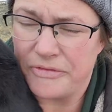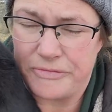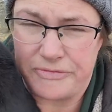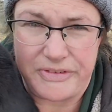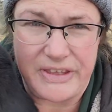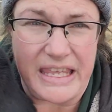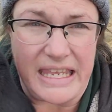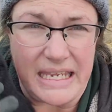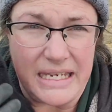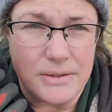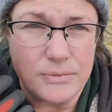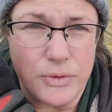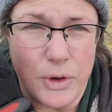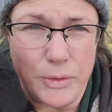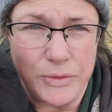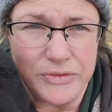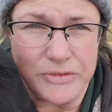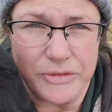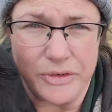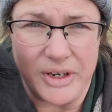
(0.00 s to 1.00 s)
feed
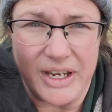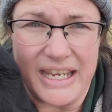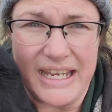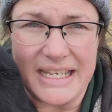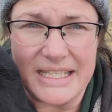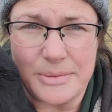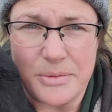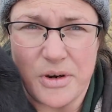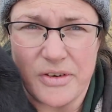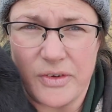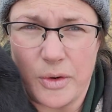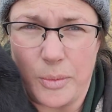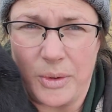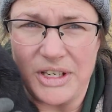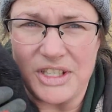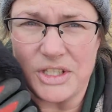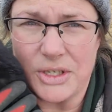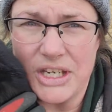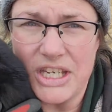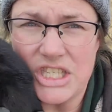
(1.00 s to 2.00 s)
rodent free. It's more of a
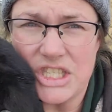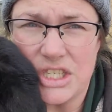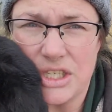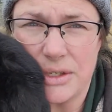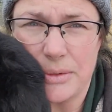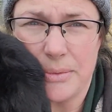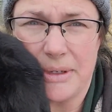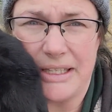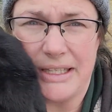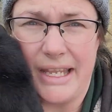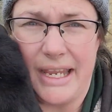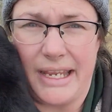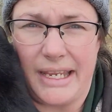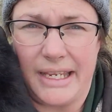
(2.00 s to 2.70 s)
winter issue when